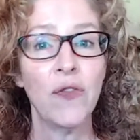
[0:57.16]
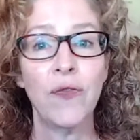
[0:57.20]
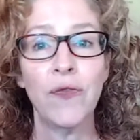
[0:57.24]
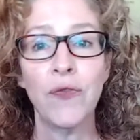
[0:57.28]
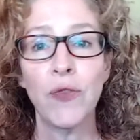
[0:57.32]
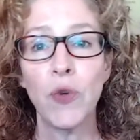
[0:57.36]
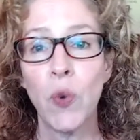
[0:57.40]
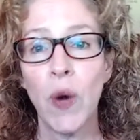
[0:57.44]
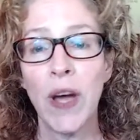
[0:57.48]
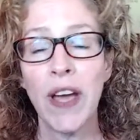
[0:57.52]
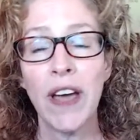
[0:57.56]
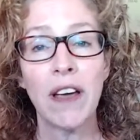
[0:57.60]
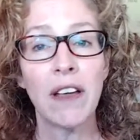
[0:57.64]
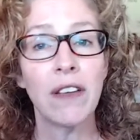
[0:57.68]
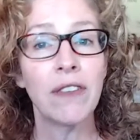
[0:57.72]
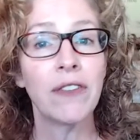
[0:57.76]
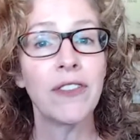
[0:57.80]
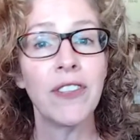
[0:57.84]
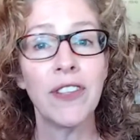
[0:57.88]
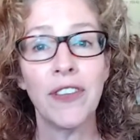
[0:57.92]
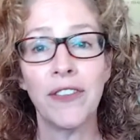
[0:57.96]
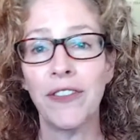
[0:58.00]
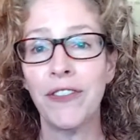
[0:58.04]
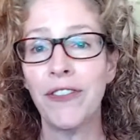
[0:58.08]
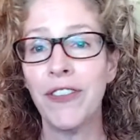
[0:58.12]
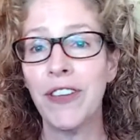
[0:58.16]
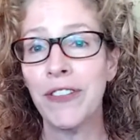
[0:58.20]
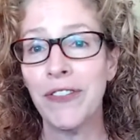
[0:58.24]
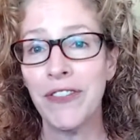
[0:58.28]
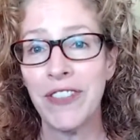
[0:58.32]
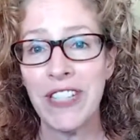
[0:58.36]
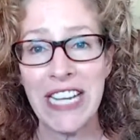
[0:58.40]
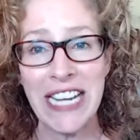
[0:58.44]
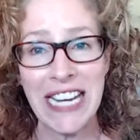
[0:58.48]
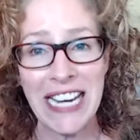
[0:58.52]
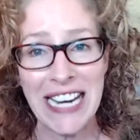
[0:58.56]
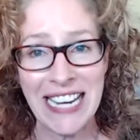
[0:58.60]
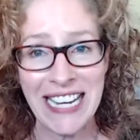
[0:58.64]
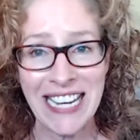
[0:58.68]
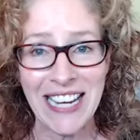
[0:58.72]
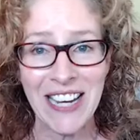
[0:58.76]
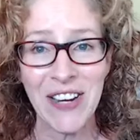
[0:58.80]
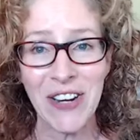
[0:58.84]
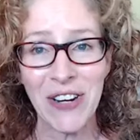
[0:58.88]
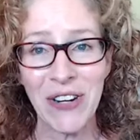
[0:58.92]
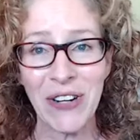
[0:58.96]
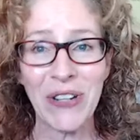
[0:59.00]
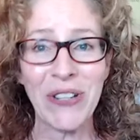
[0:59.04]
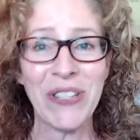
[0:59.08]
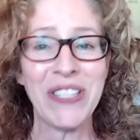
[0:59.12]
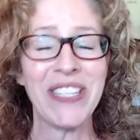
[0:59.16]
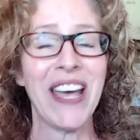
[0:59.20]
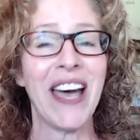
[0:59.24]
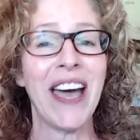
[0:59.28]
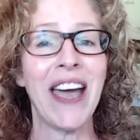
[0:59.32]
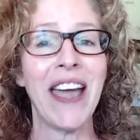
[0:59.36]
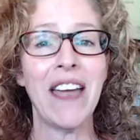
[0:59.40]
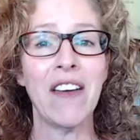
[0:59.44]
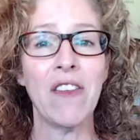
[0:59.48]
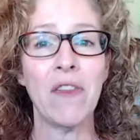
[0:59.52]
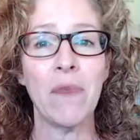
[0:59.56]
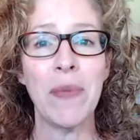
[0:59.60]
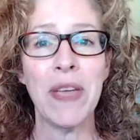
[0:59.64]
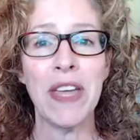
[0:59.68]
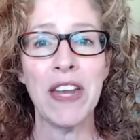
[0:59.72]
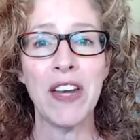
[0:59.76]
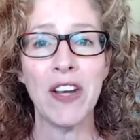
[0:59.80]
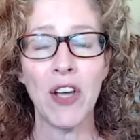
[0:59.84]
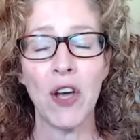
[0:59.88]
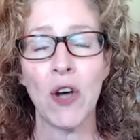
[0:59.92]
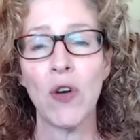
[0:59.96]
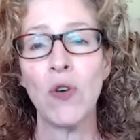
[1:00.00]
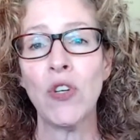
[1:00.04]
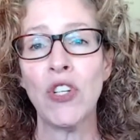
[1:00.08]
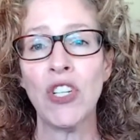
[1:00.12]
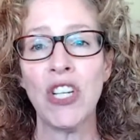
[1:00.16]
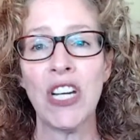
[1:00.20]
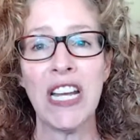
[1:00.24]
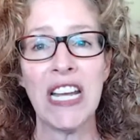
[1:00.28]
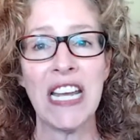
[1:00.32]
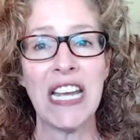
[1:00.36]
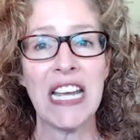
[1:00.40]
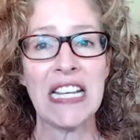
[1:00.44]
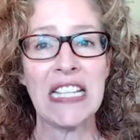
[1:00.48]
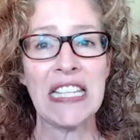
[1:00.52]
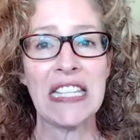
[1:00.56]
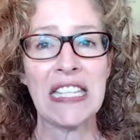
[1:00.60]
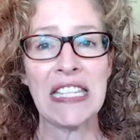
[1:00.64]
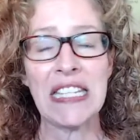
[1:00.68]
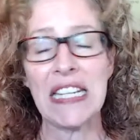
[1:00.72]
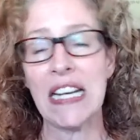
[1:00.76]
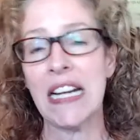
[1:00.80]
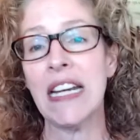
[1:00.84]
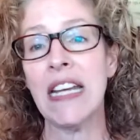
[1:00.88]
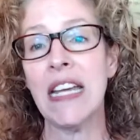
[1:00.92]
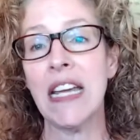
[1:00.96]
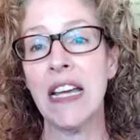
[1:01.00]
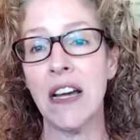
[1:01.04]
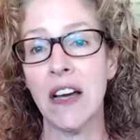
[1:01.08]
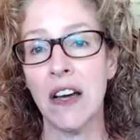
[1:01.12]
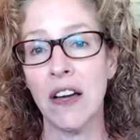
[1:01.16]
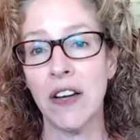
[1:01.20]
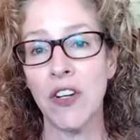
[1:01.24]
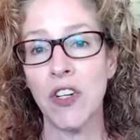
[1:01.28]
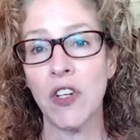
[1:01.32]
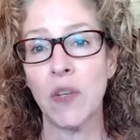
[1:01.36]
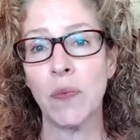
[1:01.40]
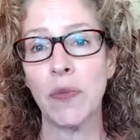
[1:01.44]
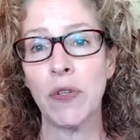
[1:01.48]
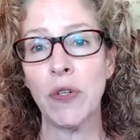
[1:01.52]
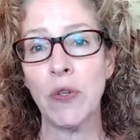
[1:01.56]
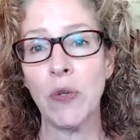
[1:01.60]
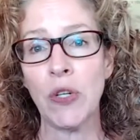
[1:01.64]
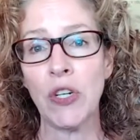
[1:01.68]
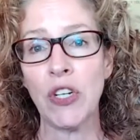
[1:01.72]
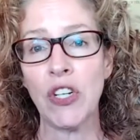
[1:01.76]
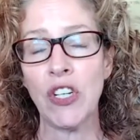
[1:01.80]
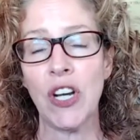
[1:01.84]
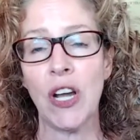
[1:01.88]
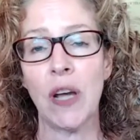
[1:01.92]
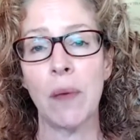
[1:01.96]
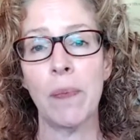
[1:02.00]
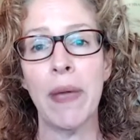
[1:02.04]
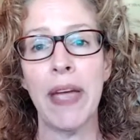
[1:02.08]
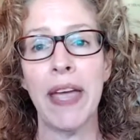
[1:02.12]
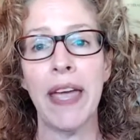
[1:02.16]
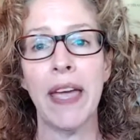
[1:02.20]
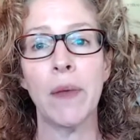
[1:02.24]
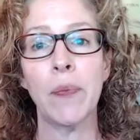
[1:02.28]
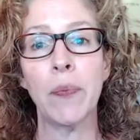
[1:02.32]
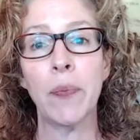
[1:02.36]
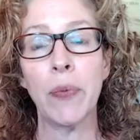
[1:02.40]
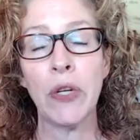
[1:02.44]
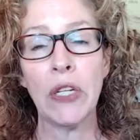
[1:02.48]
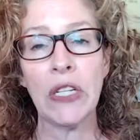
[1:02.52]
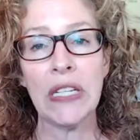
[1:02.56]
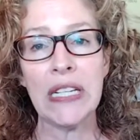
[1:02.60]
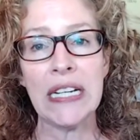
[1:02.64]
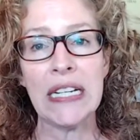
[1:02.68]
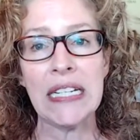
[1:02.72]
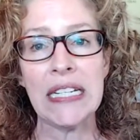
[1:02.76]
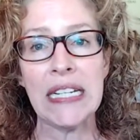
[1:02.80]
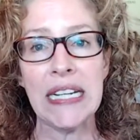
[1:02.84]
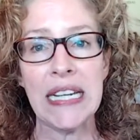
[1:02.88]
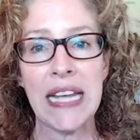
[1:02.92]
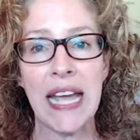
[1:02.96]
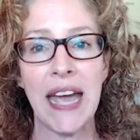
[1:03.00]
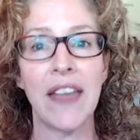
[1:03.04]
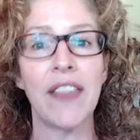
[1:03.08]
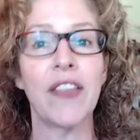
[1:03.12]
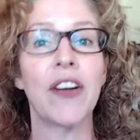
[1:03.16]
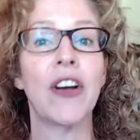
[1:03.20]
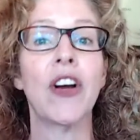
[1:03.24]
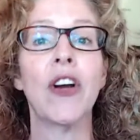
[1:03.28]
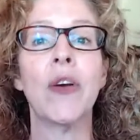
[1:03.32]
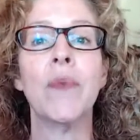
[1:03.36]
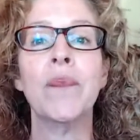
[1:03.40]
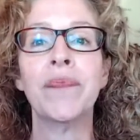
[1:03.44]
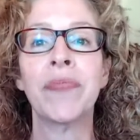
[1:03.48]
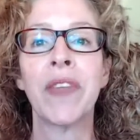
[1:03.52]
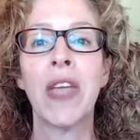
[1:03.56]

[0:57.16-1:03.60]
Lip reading: 12 to 15 years, I have been coaching and studying entrepreneurship and pulling together